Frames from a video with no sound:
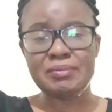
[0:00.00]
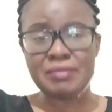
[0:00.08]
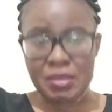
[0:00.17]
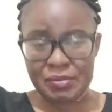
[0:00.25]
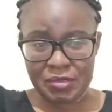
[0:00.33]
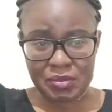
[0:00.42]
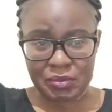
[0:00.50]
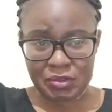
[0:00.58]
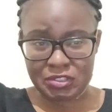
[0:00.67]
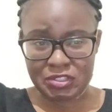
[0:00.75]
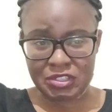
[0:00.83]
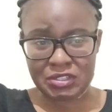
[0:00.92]
maybe
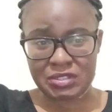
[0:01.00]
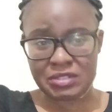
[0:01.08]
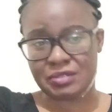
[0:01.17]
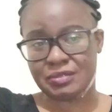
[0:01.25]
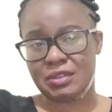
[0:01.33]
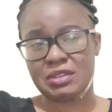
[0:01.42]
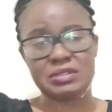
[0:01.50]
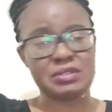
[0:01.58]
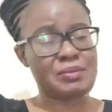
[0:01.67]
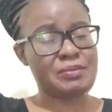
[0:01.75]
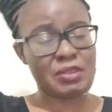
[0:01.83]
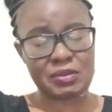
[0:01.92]
watching TV,
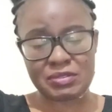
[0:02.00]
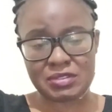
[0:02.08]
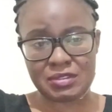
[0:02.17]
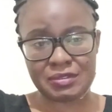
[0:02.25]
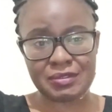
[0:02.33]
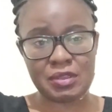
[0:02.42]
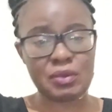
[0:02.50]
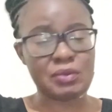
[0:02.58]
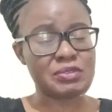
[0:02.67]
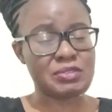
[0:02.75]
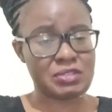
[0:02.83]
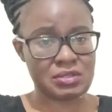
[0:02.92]
something on TV,
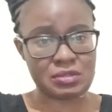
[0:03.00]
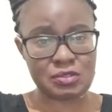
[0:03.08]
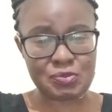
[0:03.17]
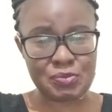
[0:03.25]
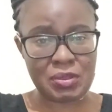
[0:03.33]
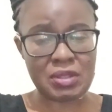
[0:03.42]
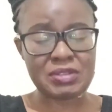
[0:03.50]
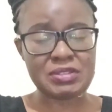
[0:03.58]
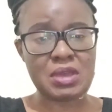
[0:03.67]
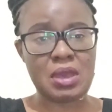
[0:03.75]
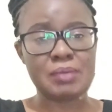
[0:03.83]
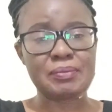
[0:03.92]
or just spending
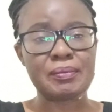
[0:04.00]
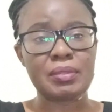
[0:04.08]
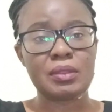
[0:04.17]
time